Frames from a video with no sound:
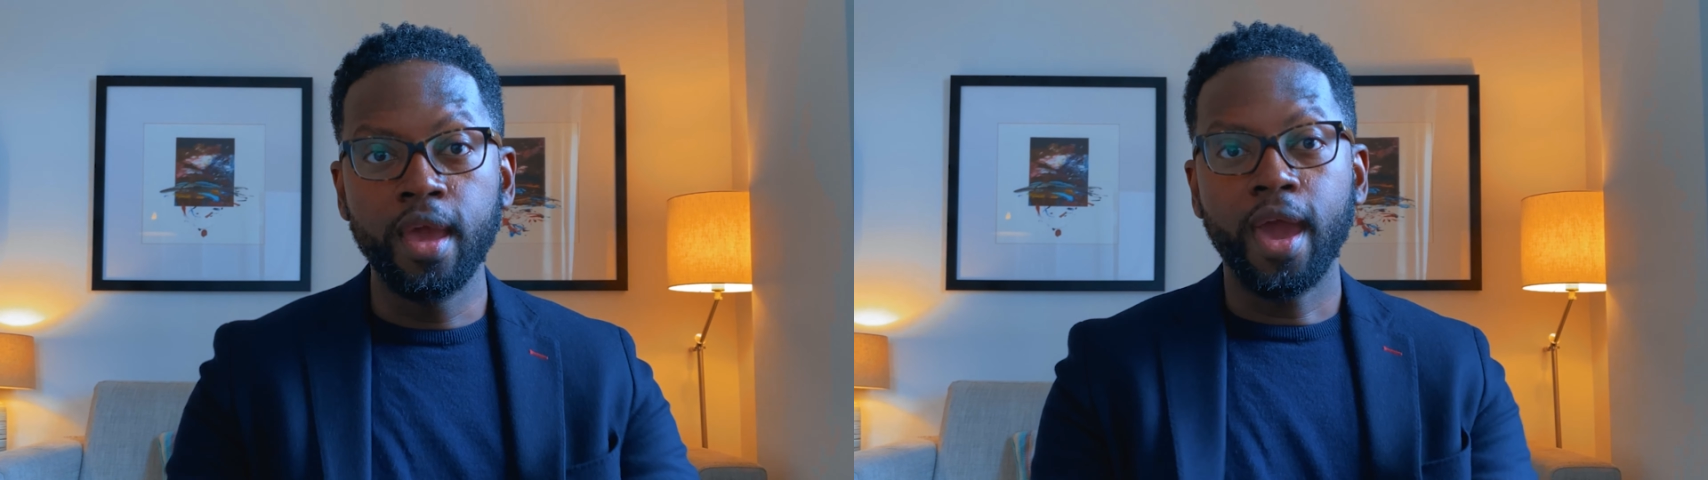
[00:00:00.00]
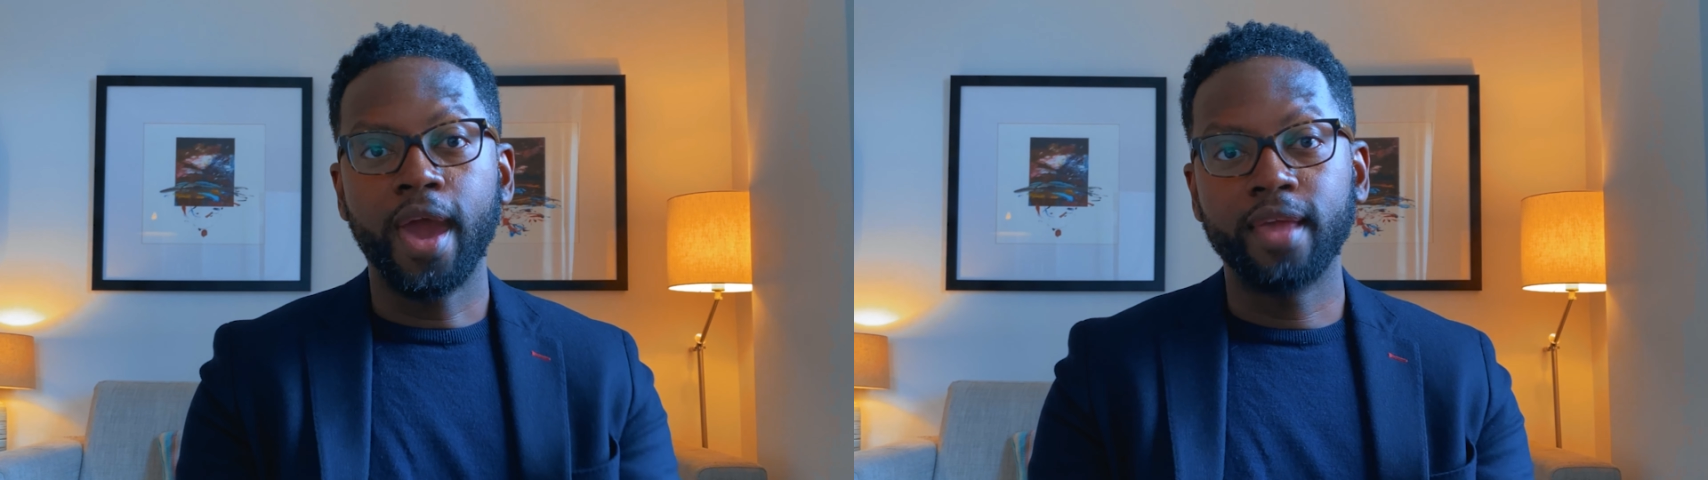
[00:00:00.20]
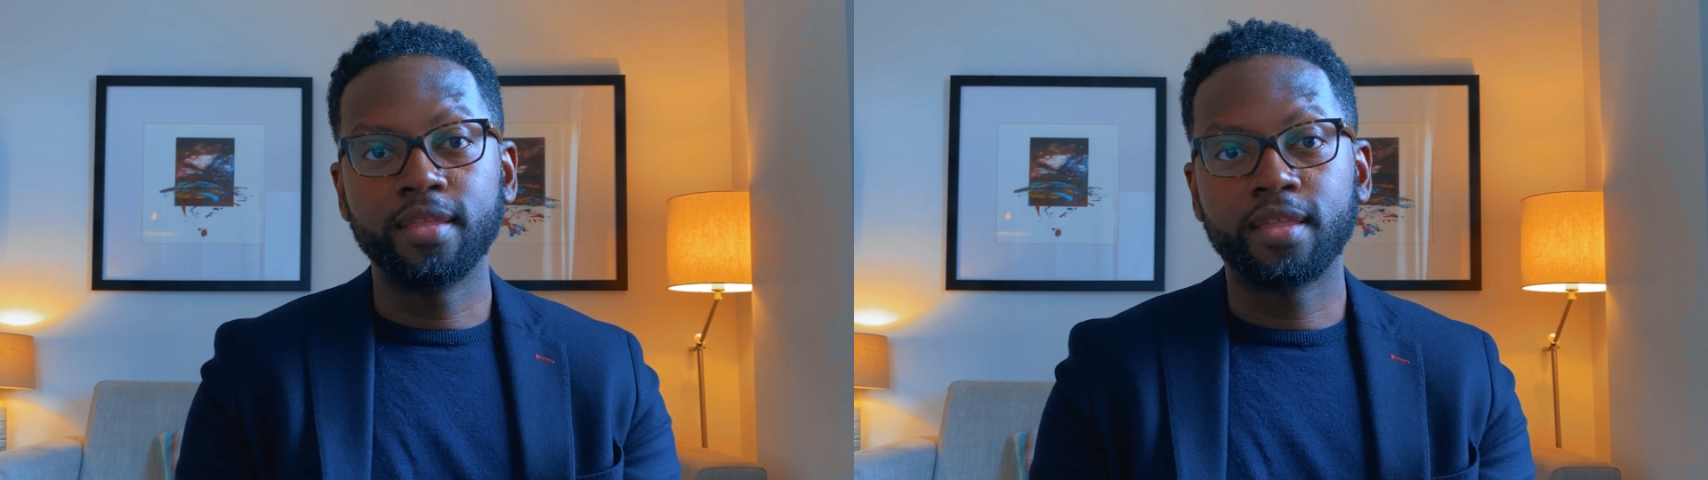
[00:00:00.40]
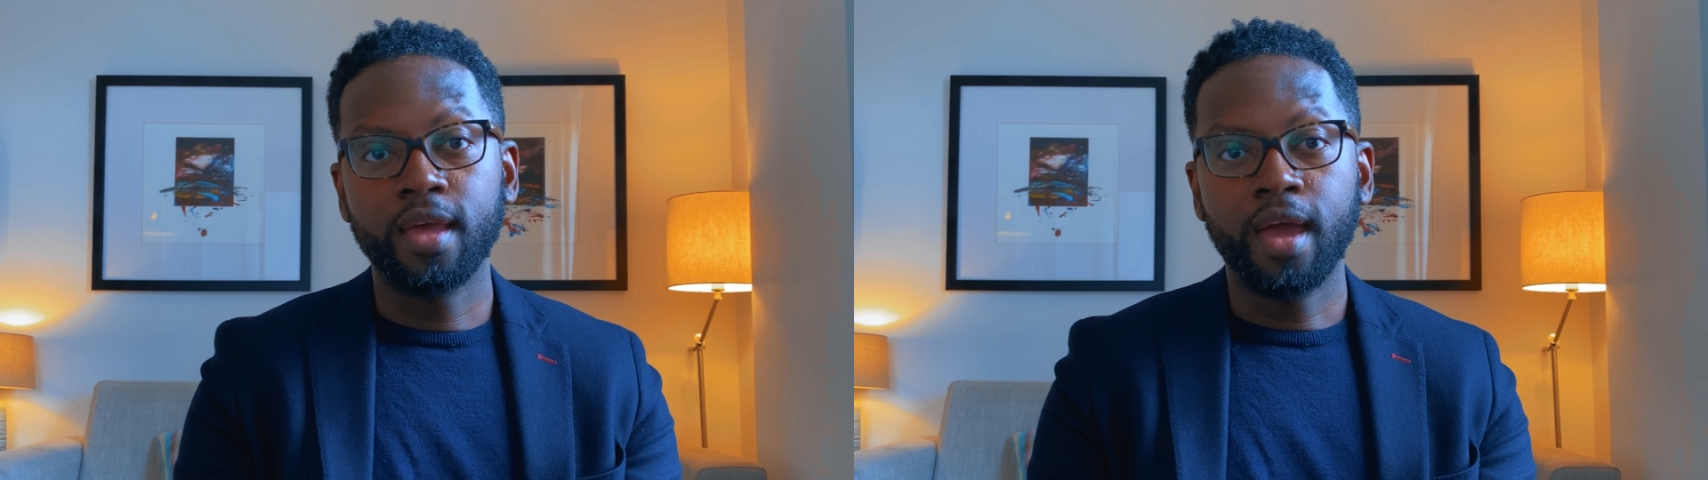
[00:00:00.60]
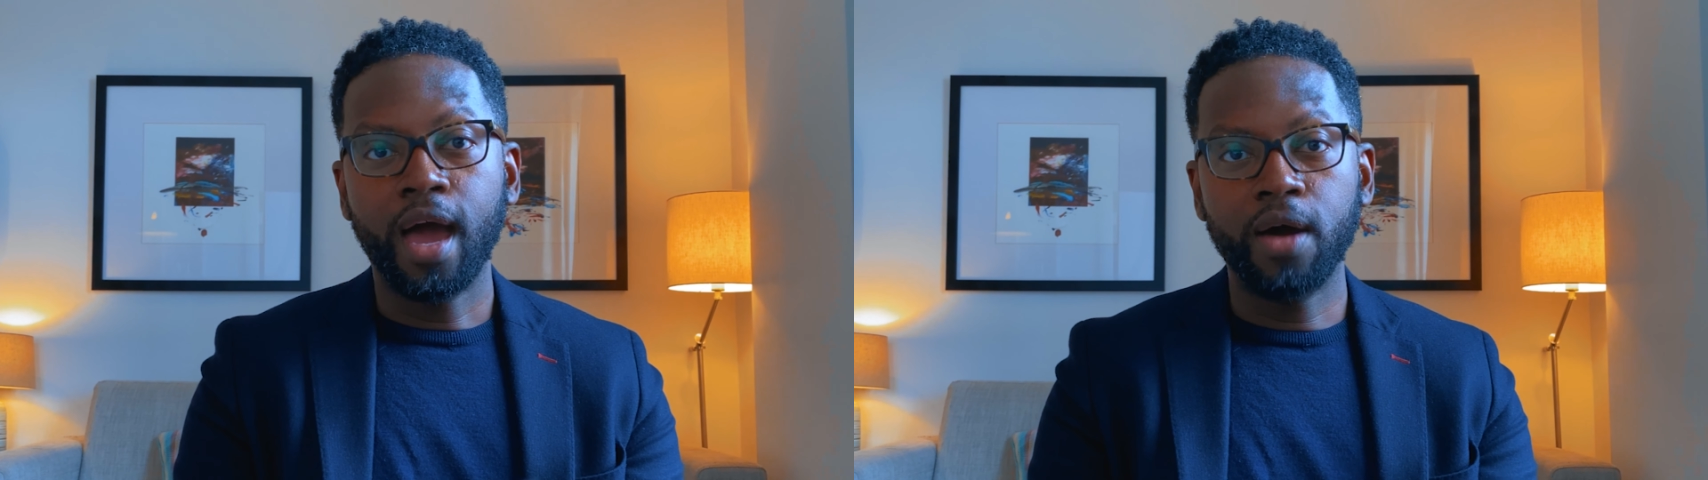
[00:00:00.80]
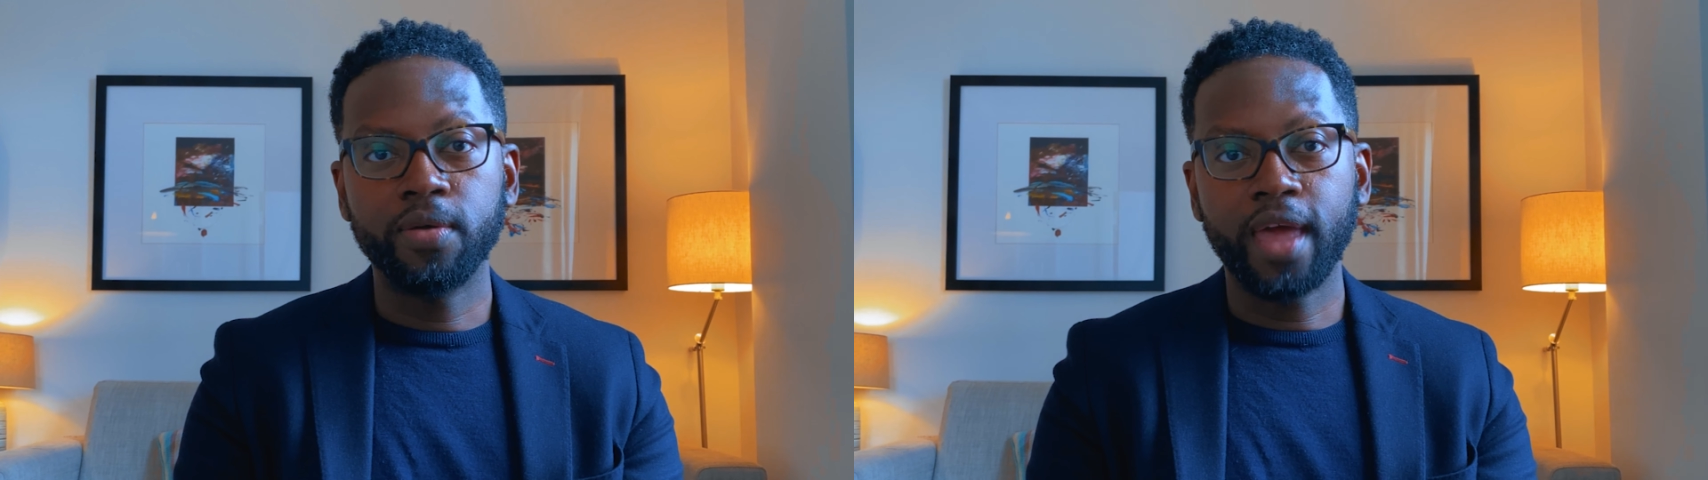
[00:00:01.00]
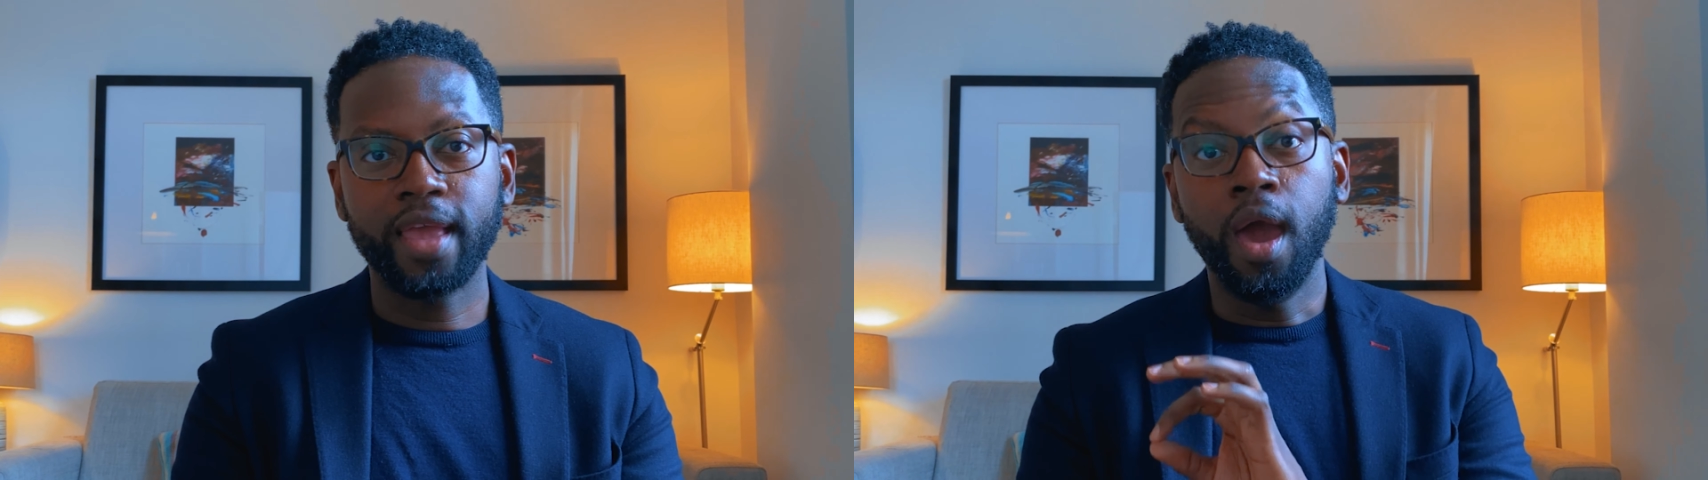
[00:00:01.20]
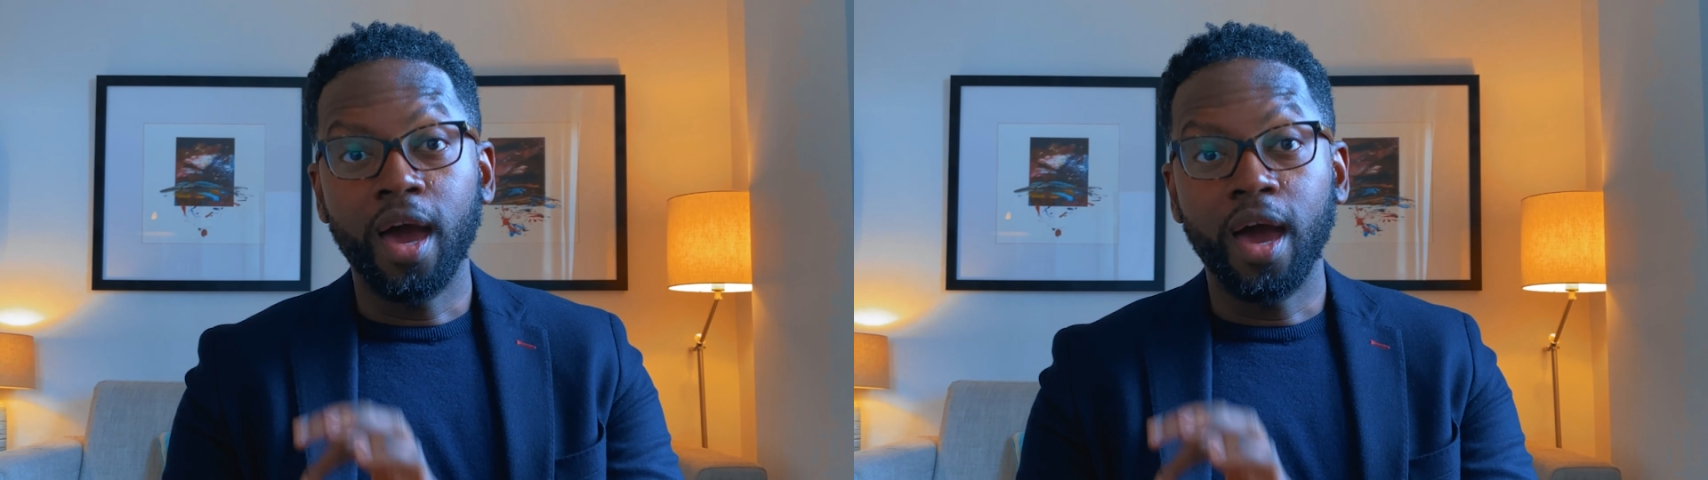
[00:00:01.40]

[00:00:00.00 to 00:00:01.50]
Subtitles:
and how that